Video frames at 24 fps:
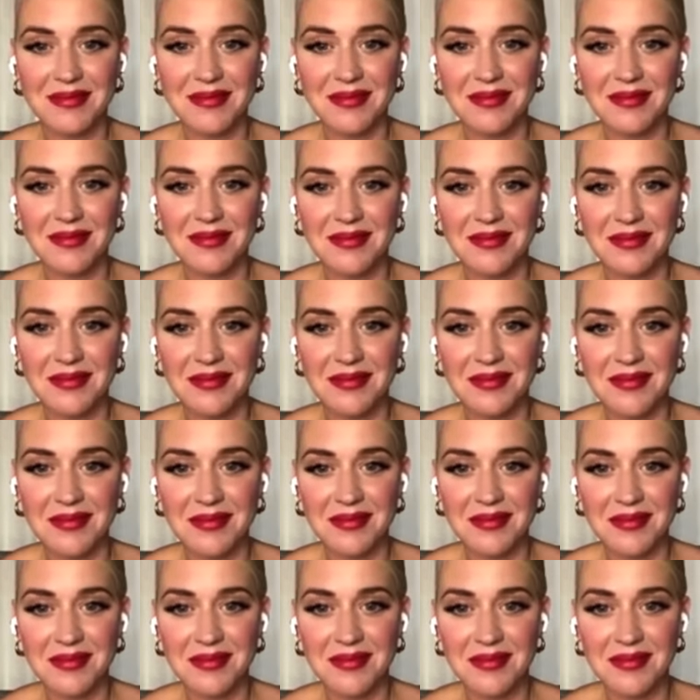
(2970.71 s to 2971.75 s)

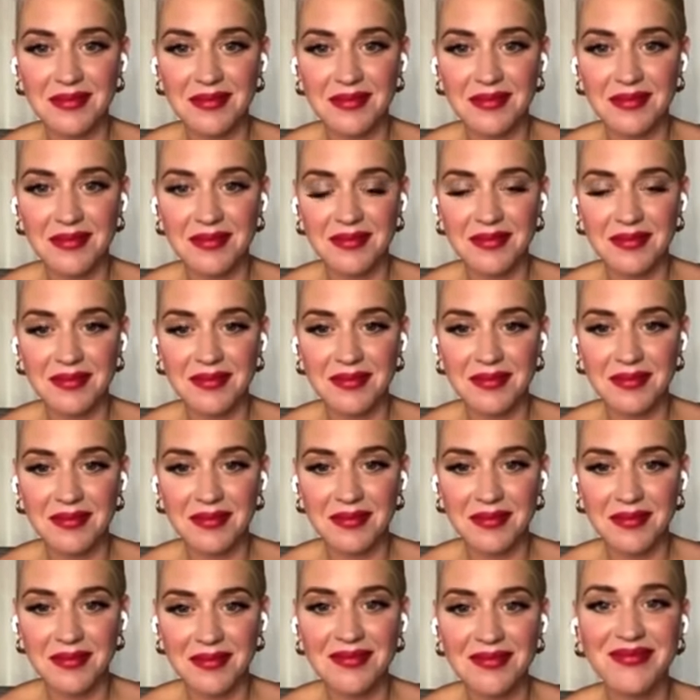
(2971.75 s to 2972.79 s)

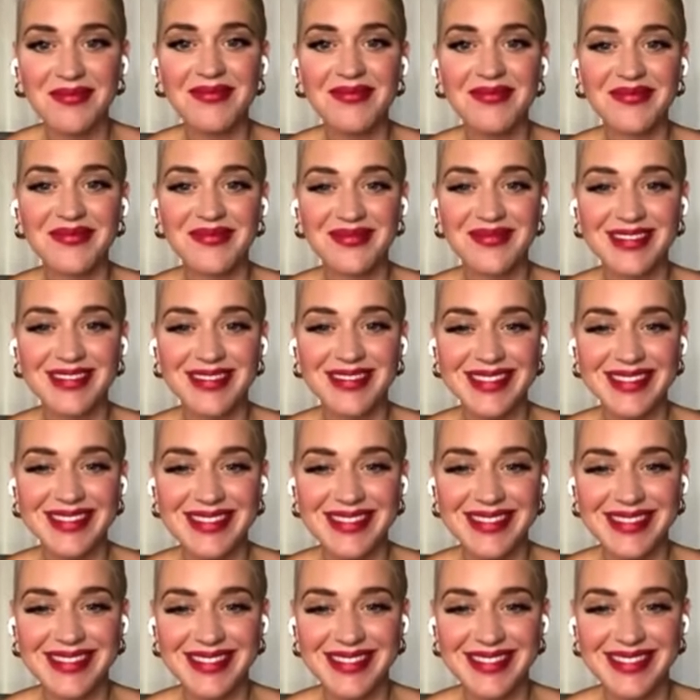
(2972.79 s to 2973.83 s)

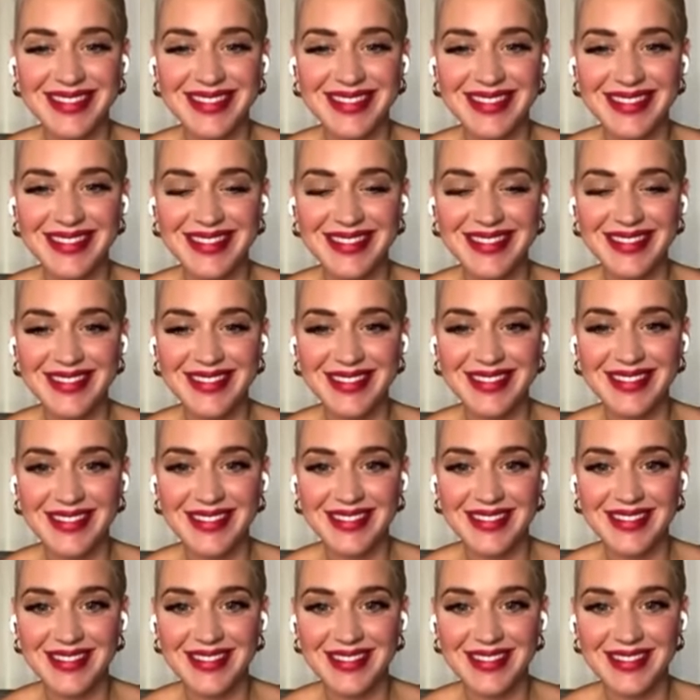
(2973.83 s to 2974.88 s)

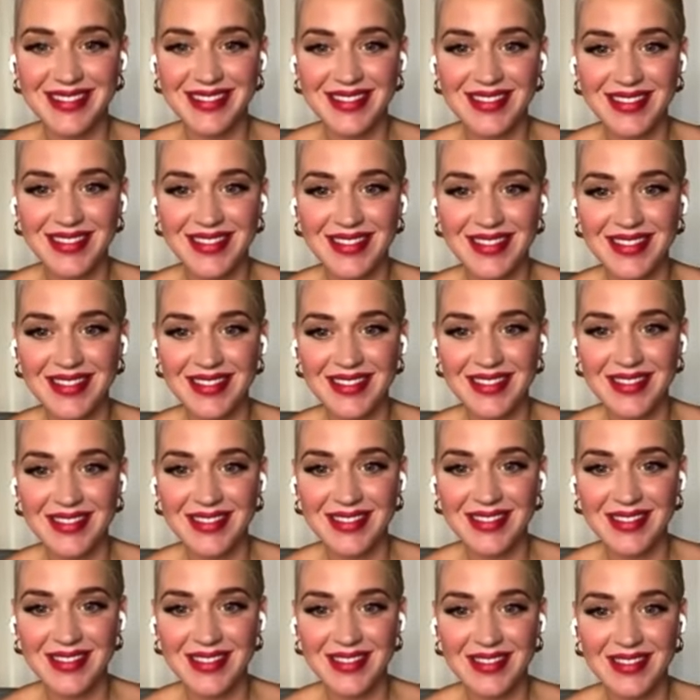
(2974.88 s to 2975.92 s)

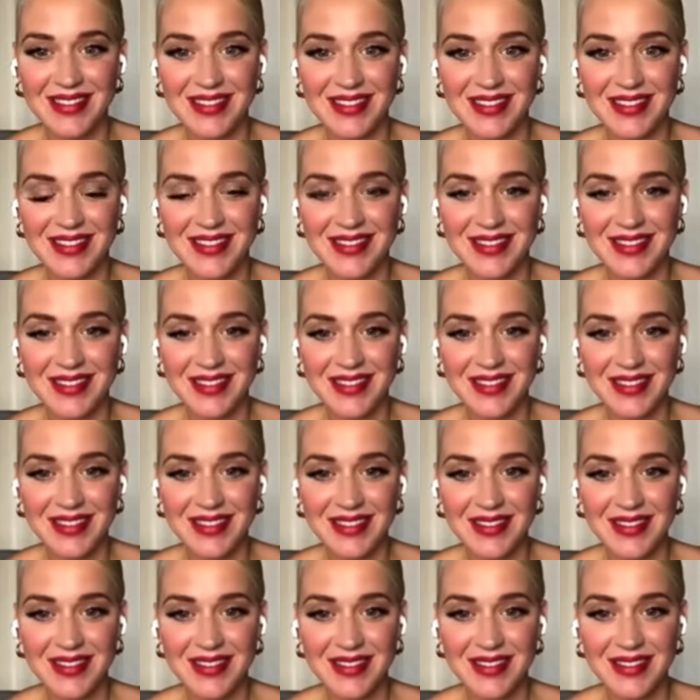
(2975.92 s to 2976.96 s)

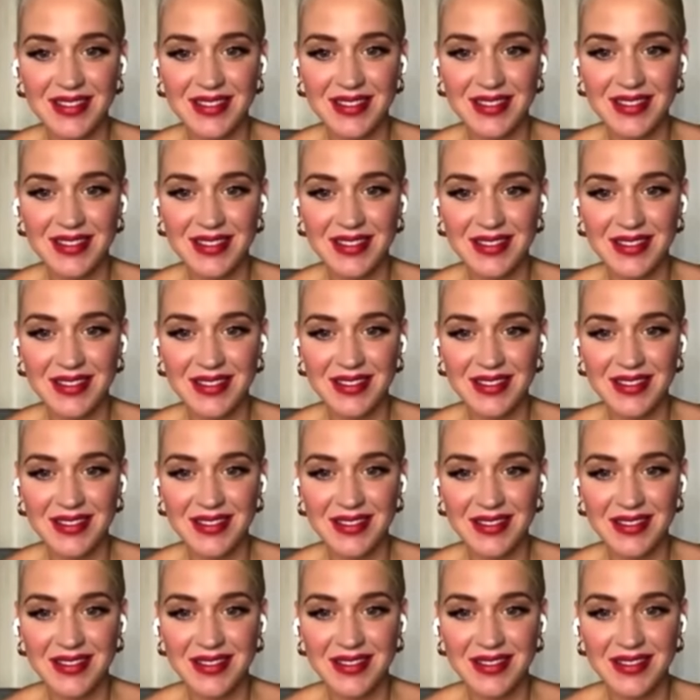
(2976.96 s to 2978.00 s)

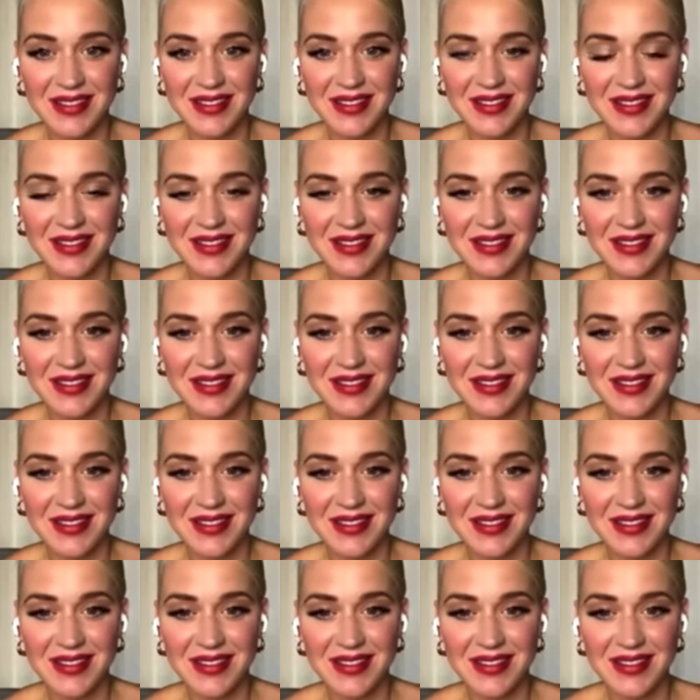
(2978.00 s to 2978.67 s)
(silent)